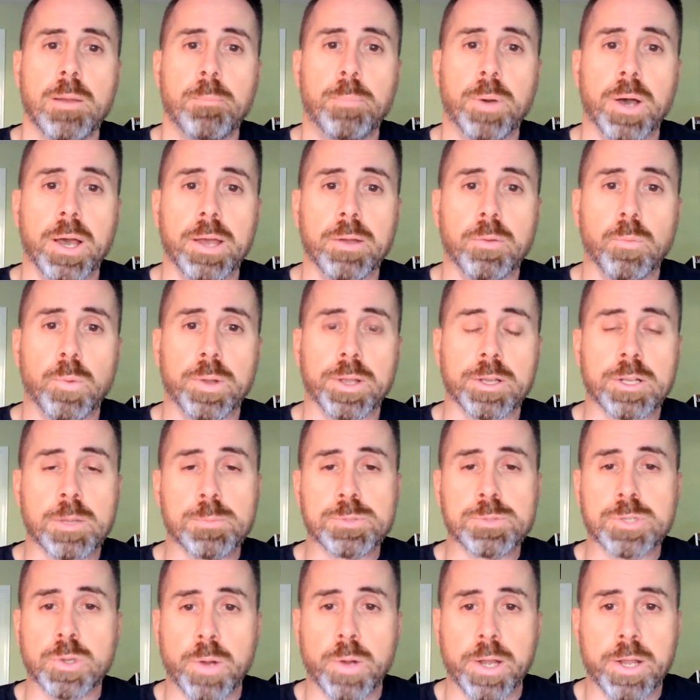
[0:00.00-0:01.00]
But when it
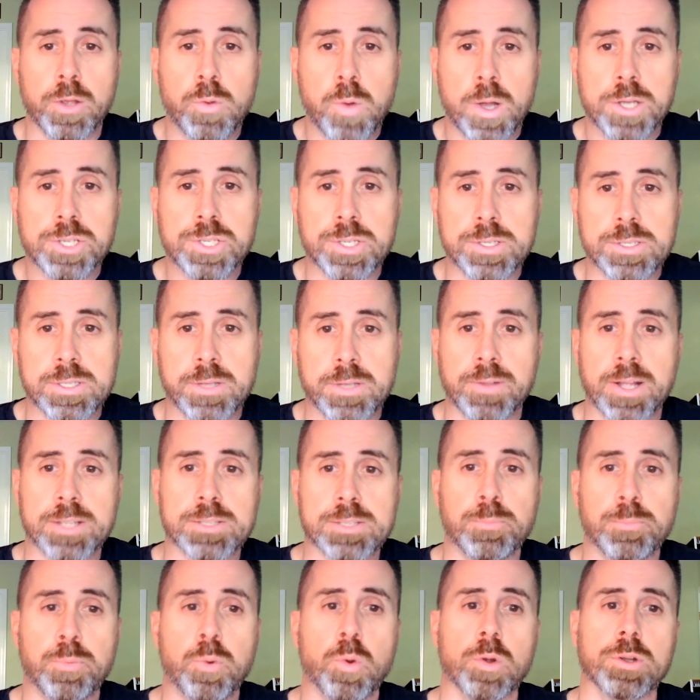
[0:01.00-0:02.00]
comes to writing questions, I've got
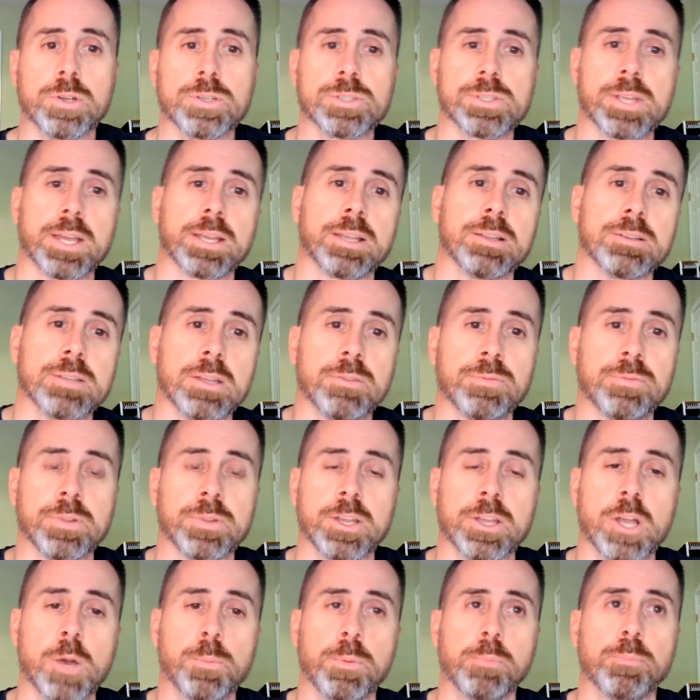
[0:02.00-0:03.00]
some pointers that can
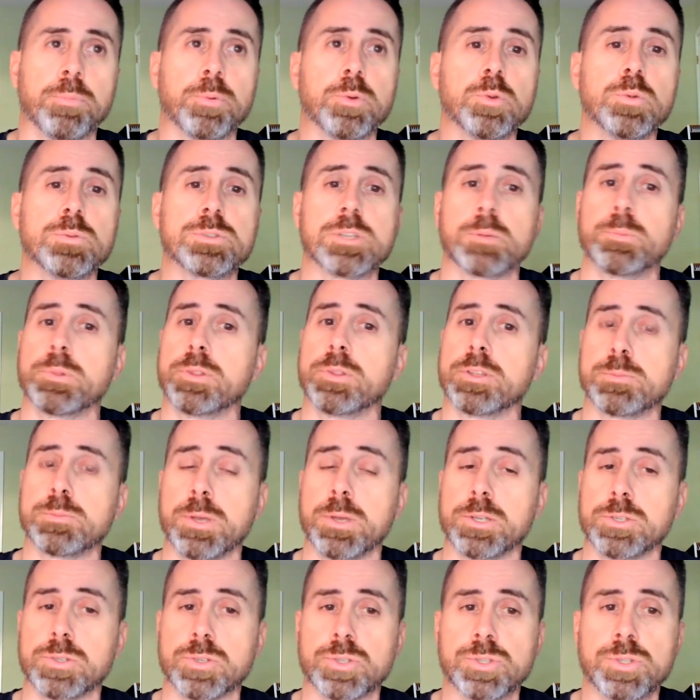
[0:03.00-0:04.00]
definitely help improve some of these
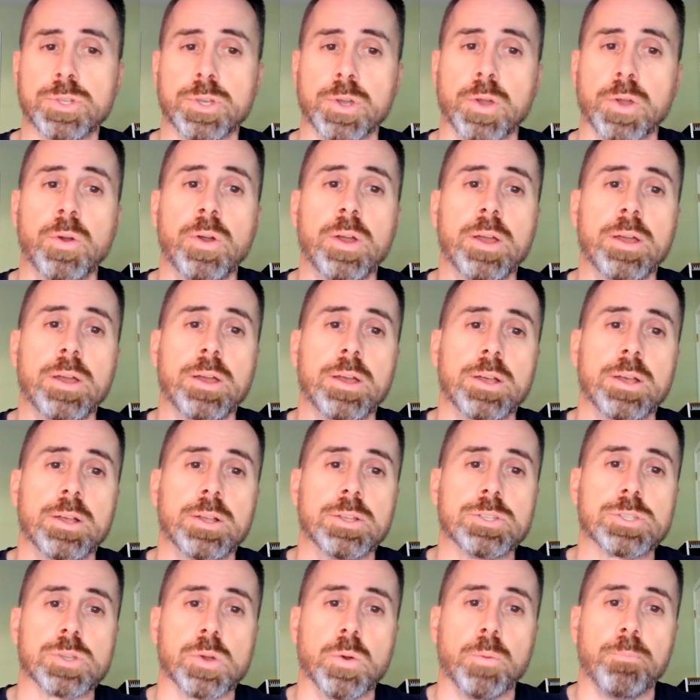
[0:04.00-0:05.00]
measures too.
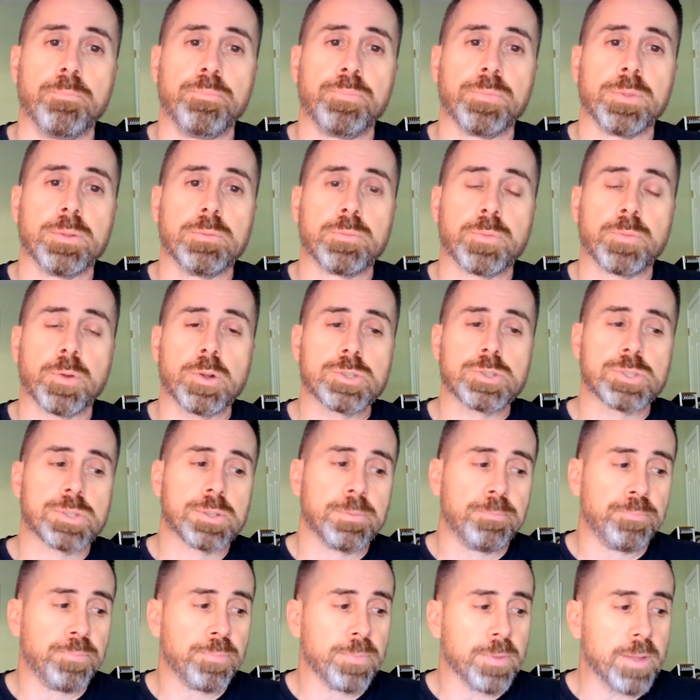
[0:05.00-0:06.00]
So
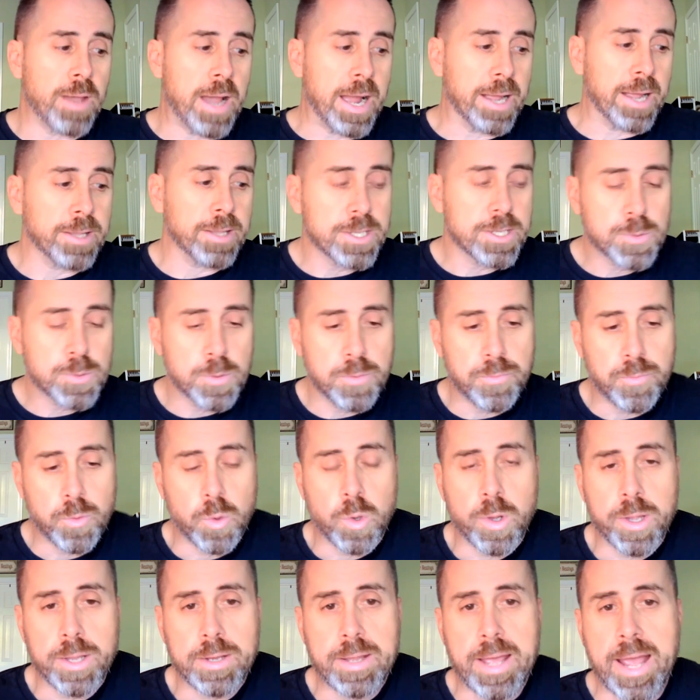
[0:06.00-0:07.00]
first, I like to
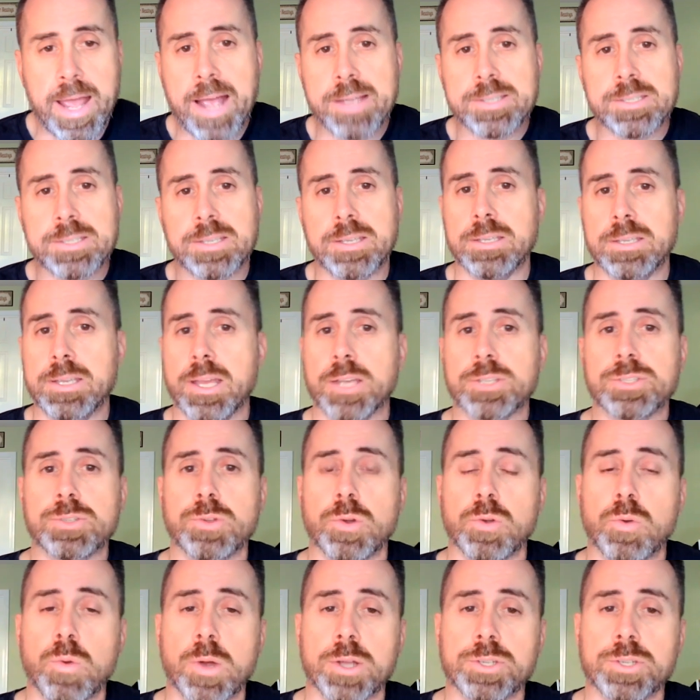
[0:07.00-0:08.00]
avoid asking yes,
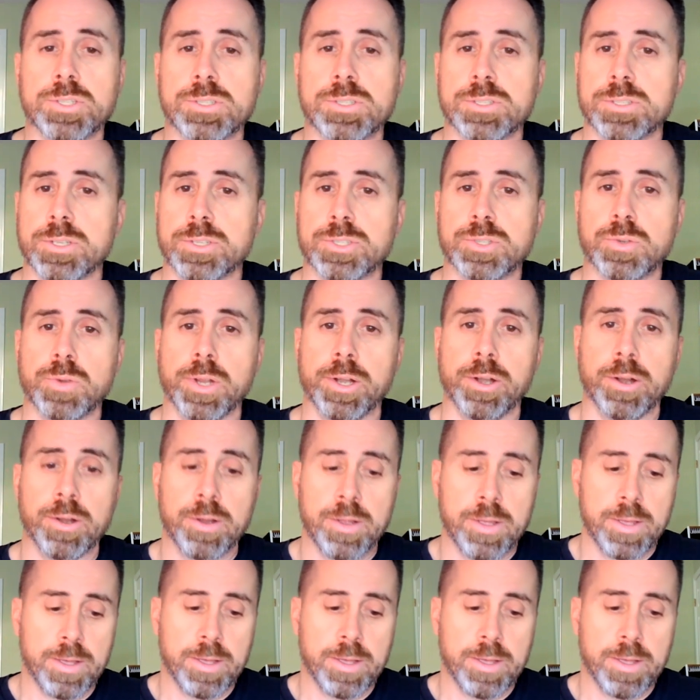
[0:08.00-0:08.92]
no questions in a screener.